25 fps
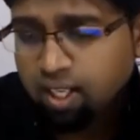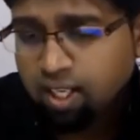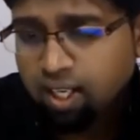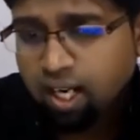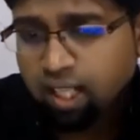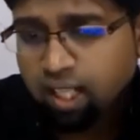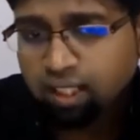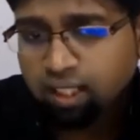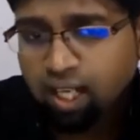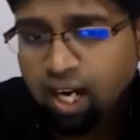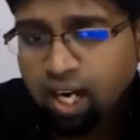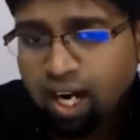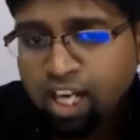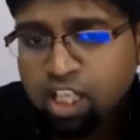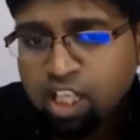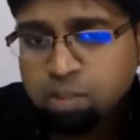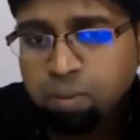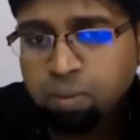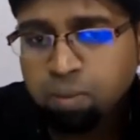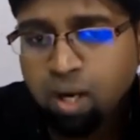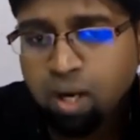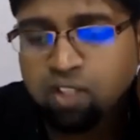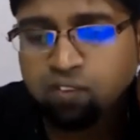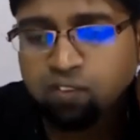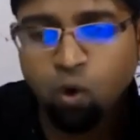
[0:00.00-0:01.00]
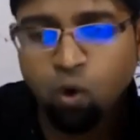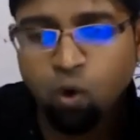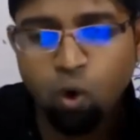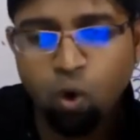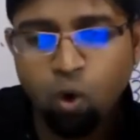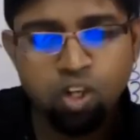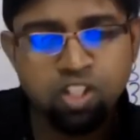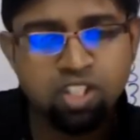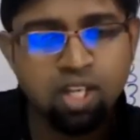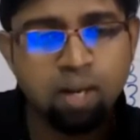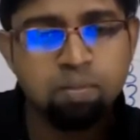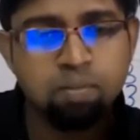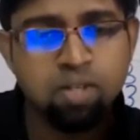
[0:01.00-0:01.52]
And the highest marks for
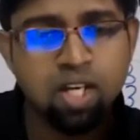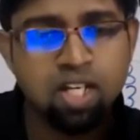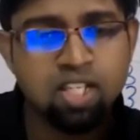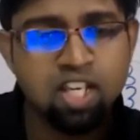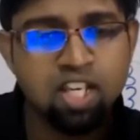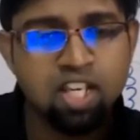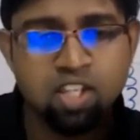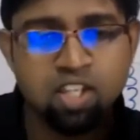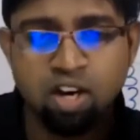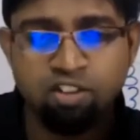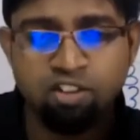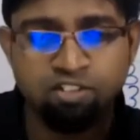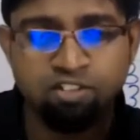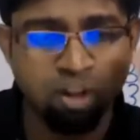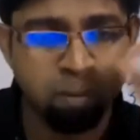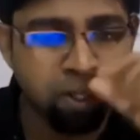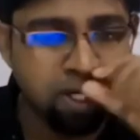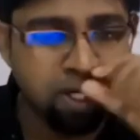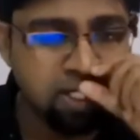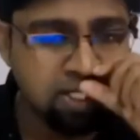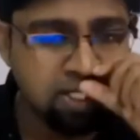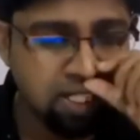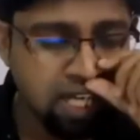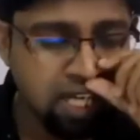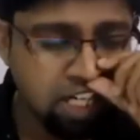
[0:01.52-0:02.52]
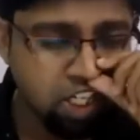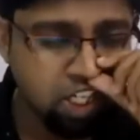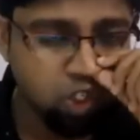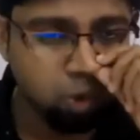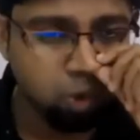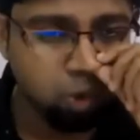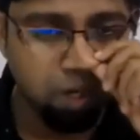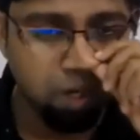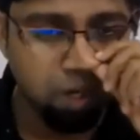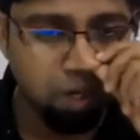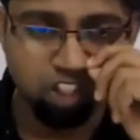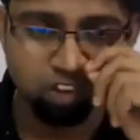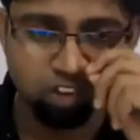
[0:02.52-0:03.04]
all subjects has come from medicine, 82
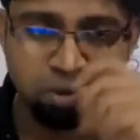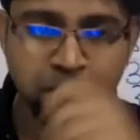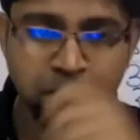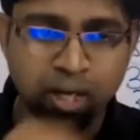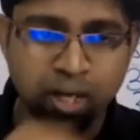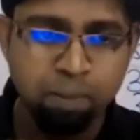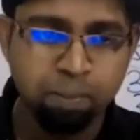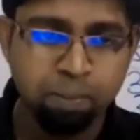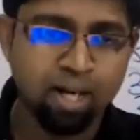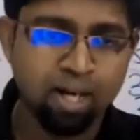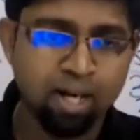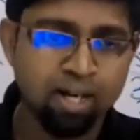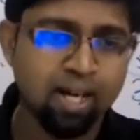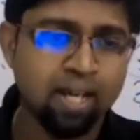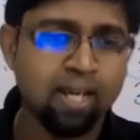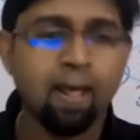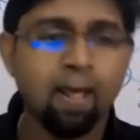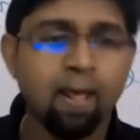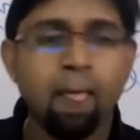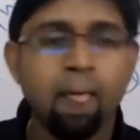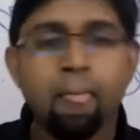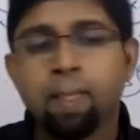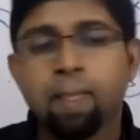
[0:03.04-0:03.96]
marks from a Manipal guy.